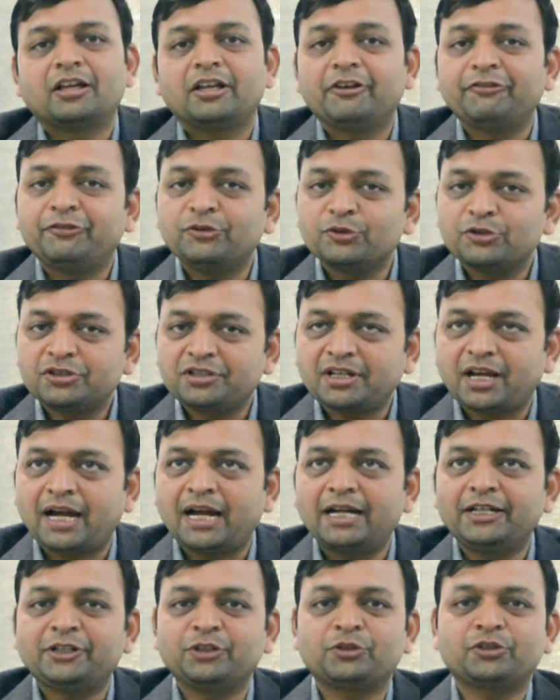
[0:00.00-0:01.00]
if you
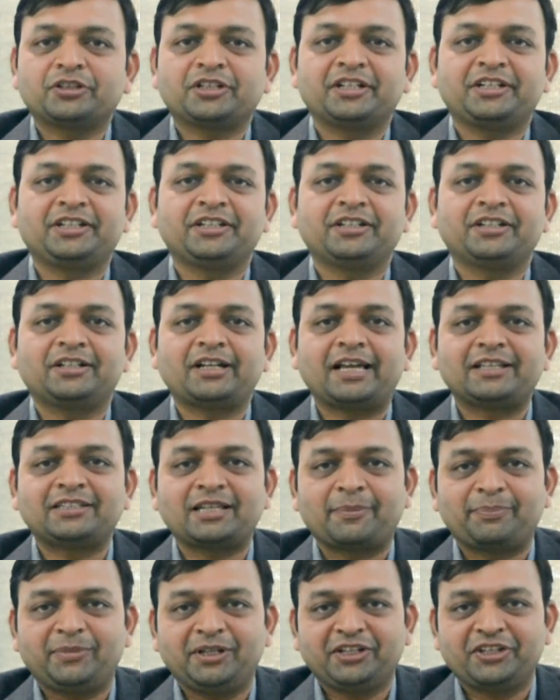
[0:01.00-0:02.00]
start your career as
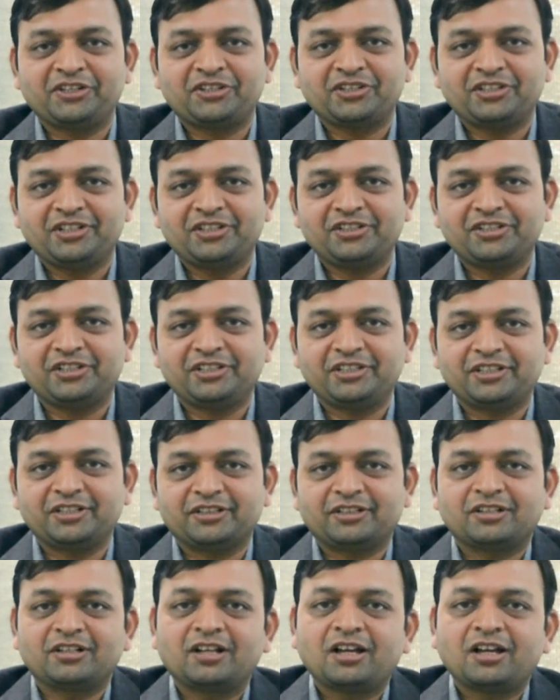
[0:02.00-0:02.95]
application engineer,